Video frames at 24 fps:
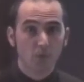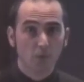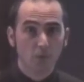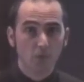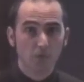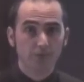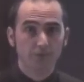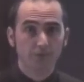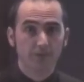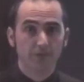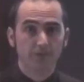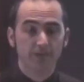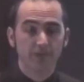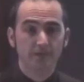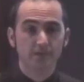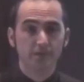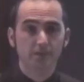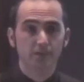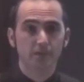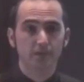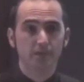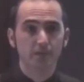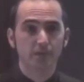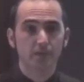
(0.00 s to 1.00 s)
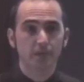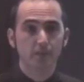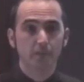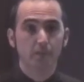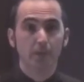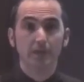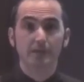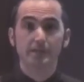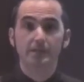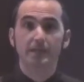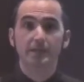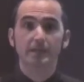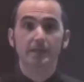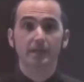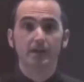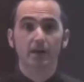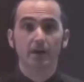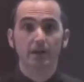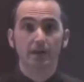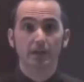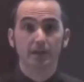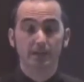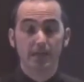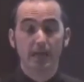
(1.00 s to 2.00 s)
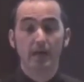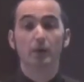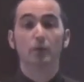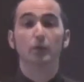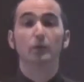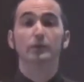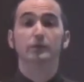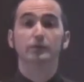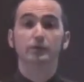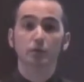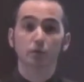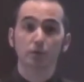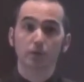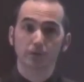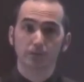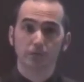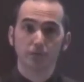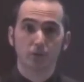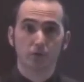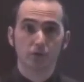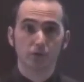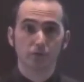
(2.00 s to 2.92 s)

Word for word: course of events by taking on a counterintuitive